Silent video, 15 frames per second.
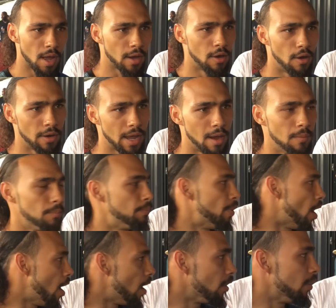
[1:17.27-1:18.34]
I called out
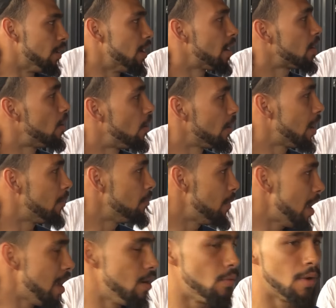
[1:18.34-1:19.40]
Paulie. I called out
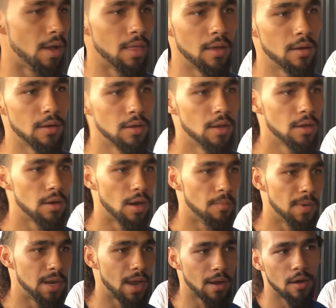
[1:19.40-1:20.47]
Mayweather. Yeah. You know what
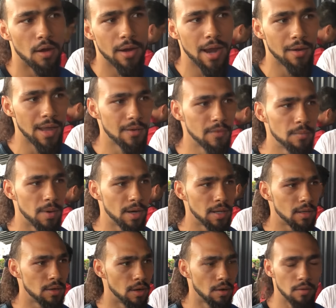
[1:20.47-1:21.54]
I mean? I called out everybody.
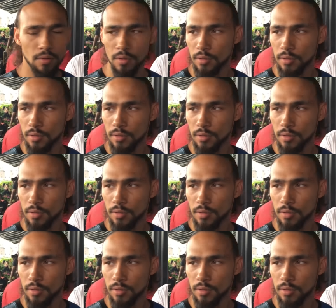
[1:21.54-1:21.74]
You better you know?